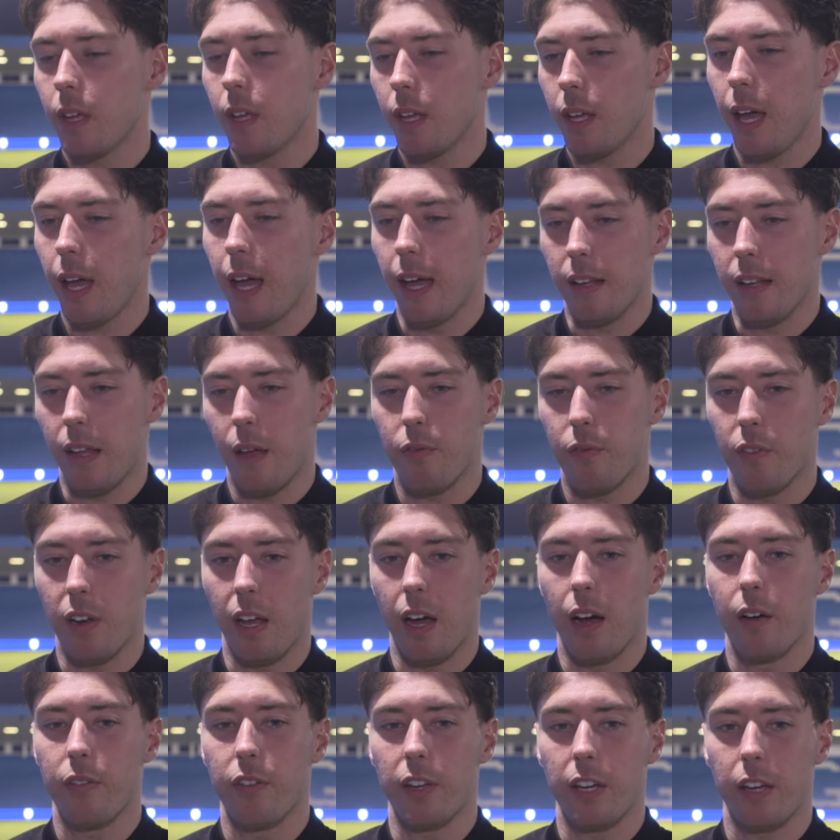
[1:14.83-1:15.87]
Yeah,
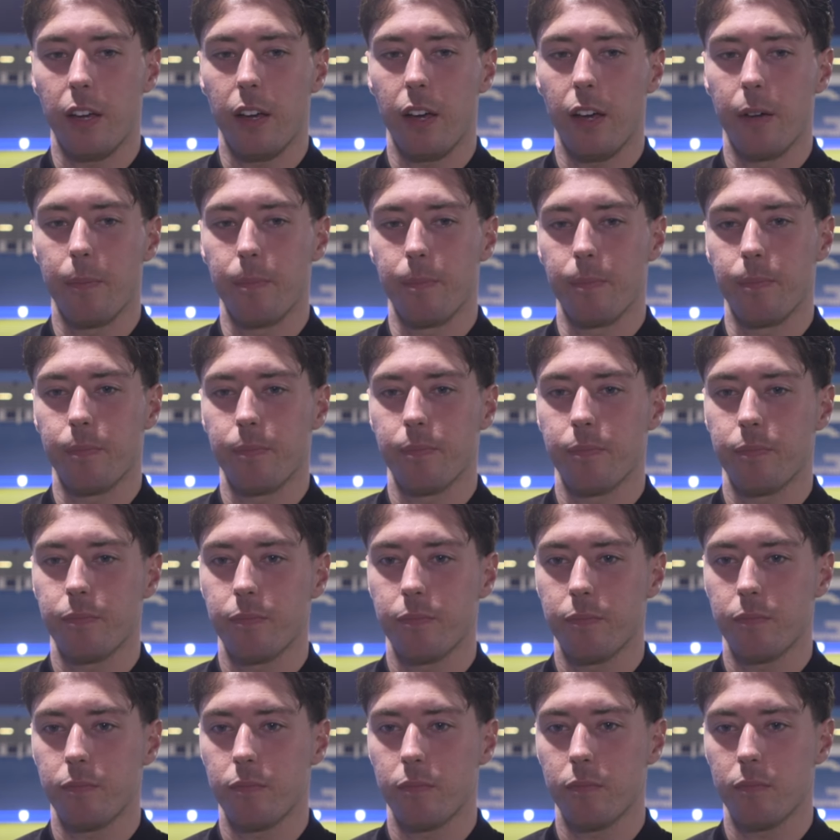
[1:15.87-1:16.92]
definitely. I think,
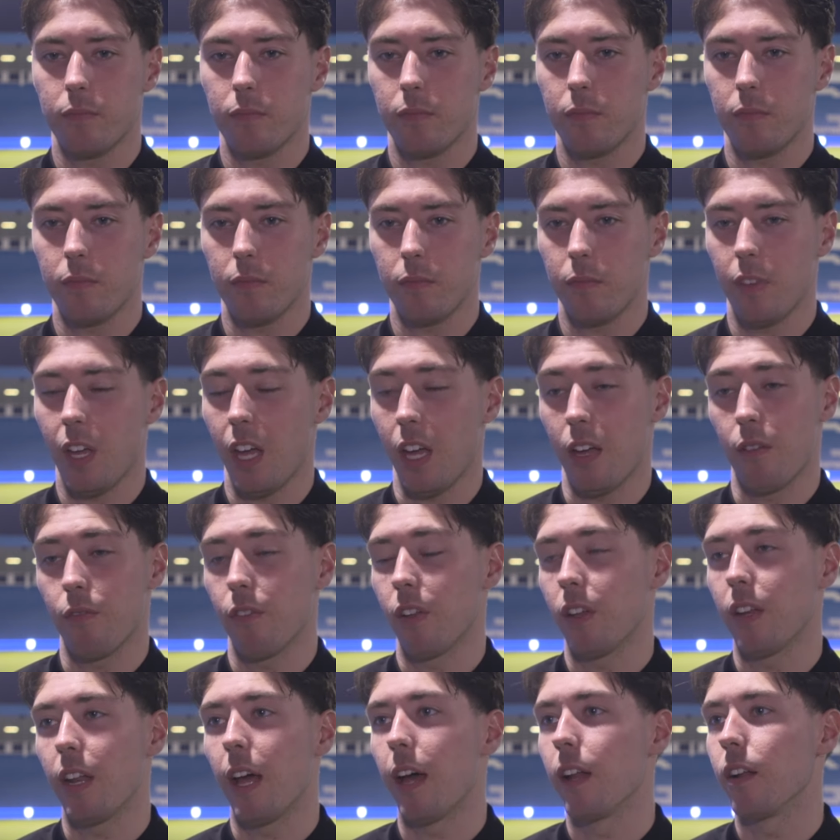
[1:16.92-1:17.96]
you've
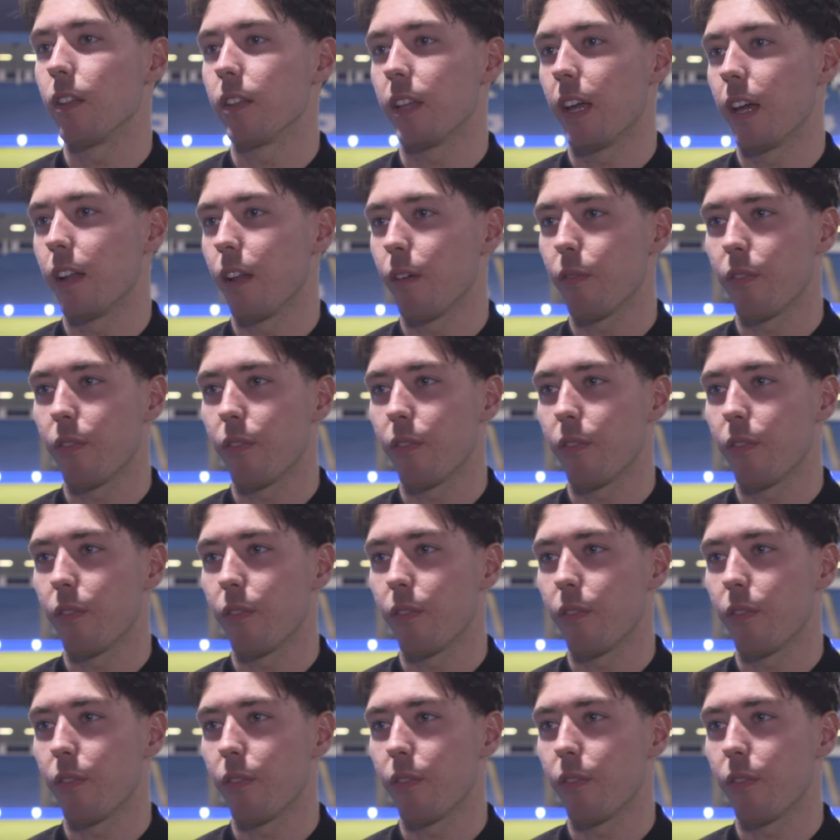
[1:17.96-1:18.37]
hit a nail on the head.